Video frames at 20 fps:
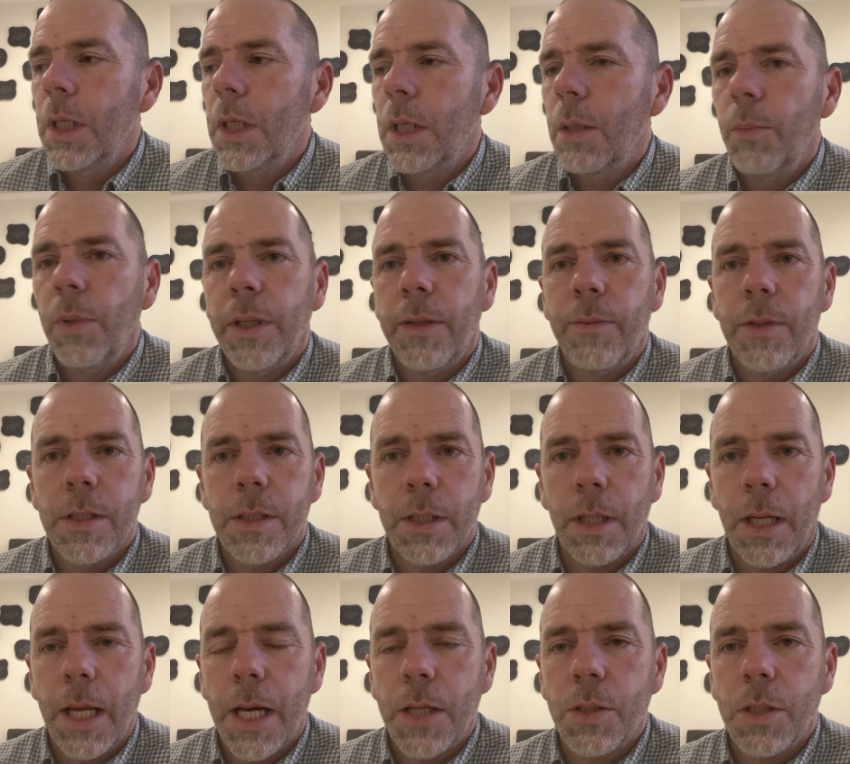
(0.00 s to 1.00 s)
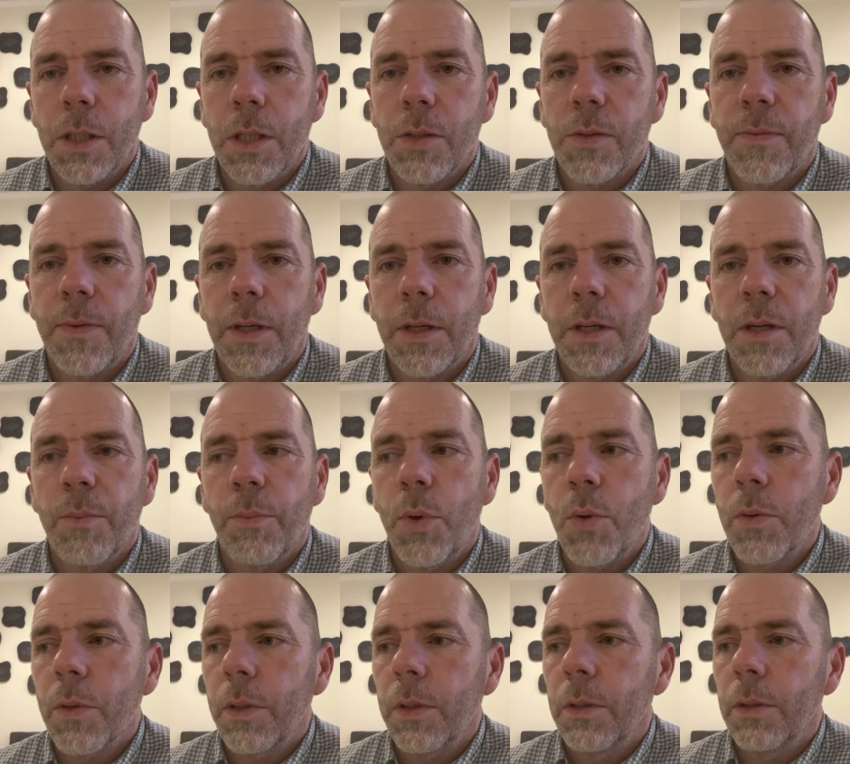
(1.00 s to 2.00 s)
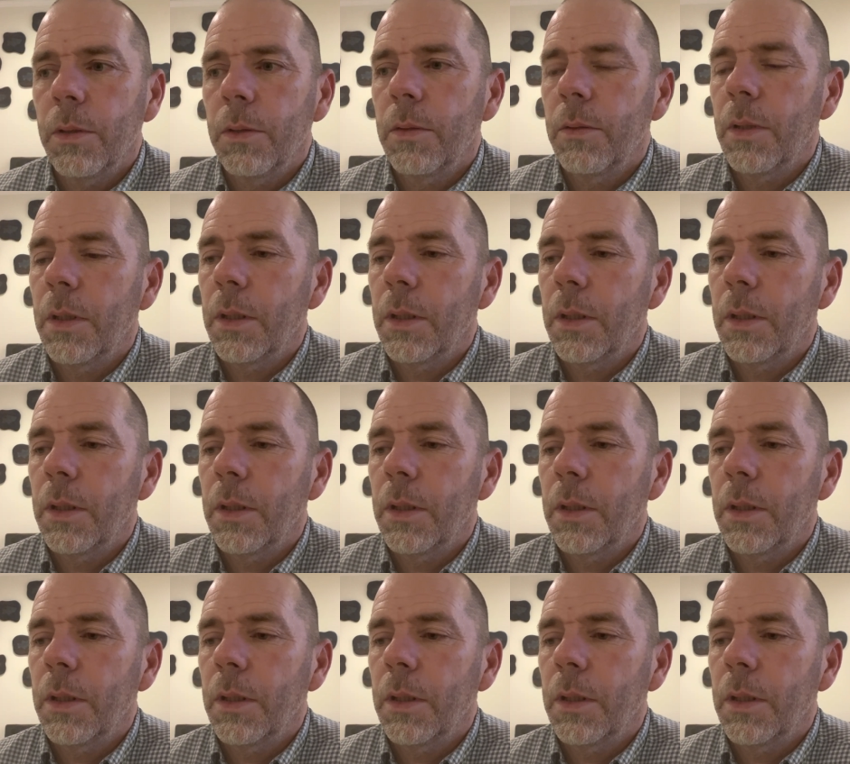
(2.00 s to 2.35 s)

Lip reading: I believe this election is very important